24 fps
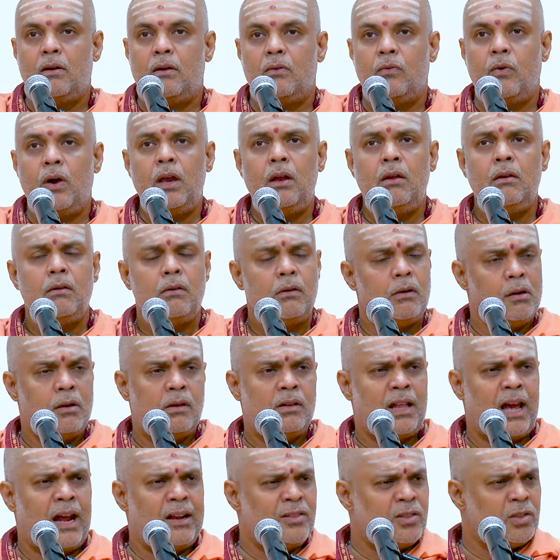Why?
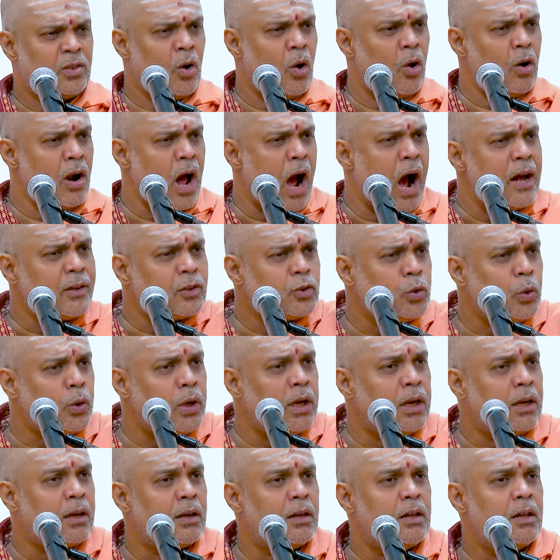That's all
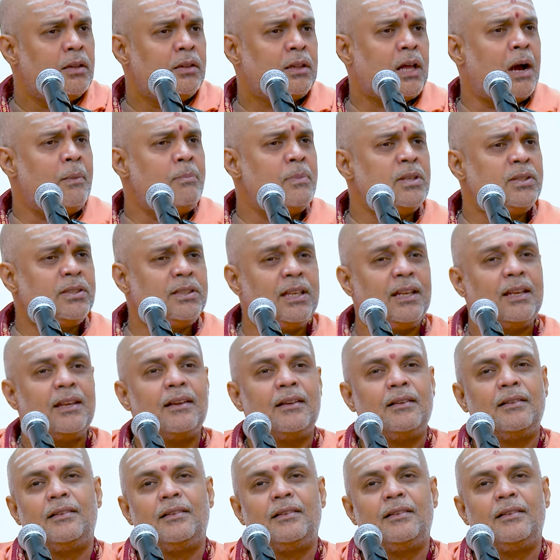asuric, tamasic.